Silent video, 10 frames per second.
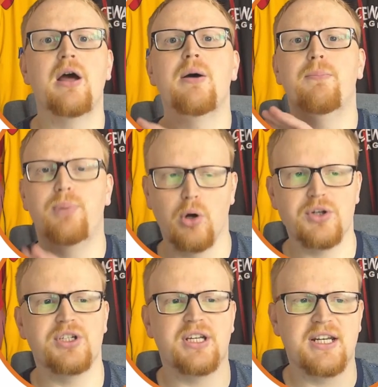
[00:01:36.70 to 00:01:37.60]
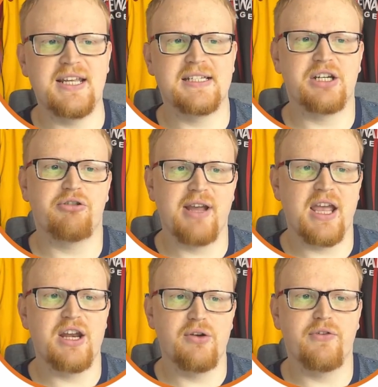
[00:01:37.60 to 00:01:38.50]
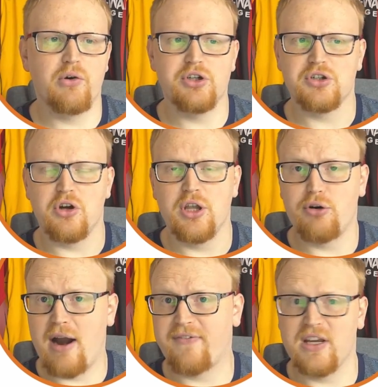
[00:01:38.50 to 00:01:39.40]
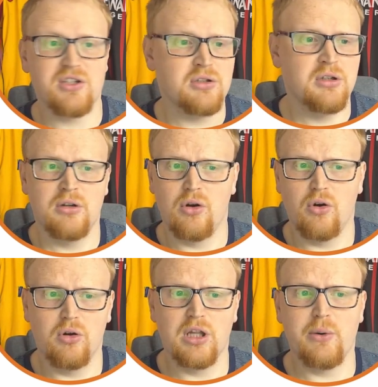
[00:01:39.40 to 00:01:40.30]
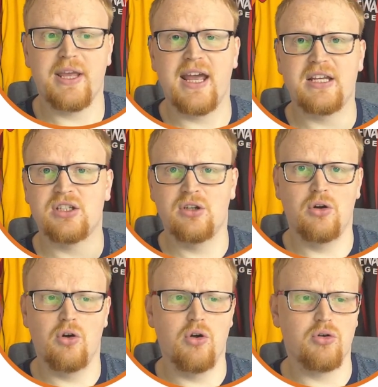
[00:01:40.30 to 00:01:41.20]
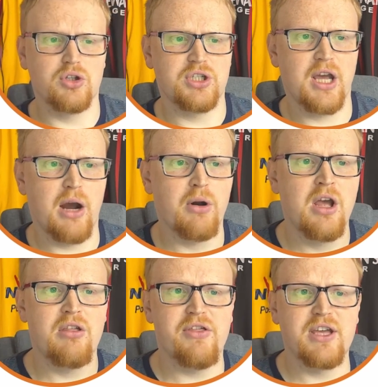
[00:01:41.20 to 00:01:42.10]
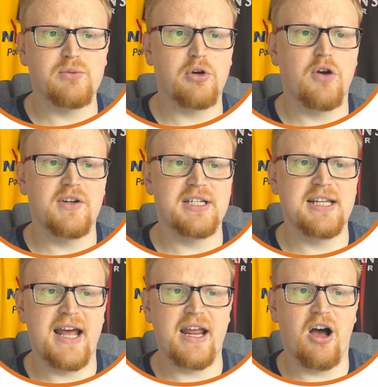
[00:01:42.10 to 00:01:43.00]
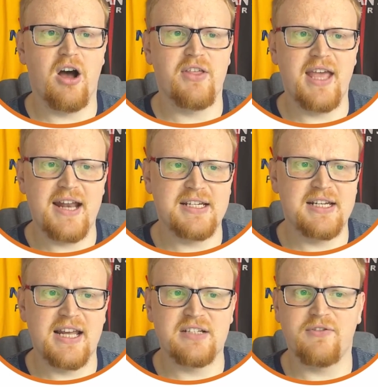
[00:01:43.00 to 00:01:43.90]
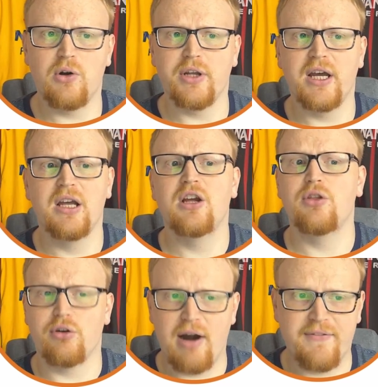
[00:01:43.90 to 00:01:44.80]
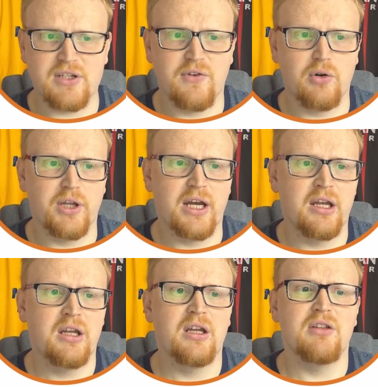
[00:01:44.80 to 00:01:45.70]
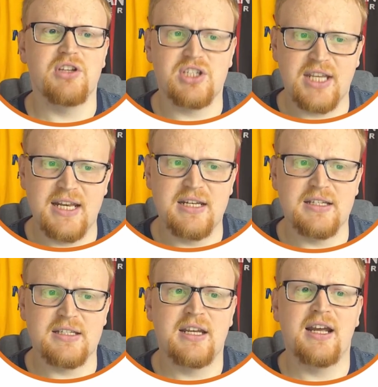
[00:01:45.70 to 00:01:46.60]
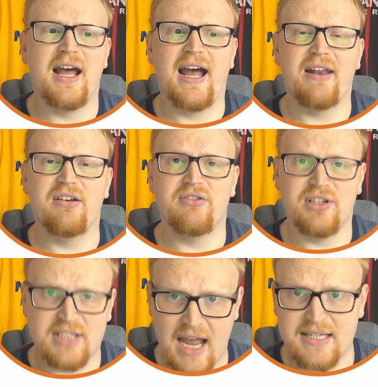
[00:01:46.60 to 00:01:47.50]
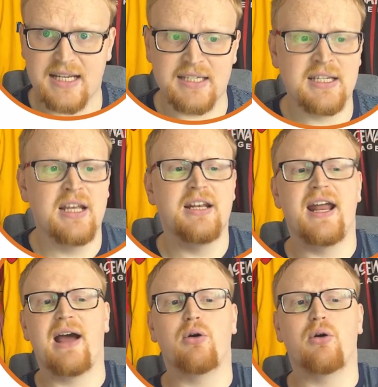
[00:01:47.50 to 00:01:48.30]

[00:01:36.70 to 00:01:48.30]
but you can easily create a new folder. Just call it graphics, all lowercase, all good to go. The things we'll cover today are the editor data folder, the graphics folder, the skins, and the tactics. Now,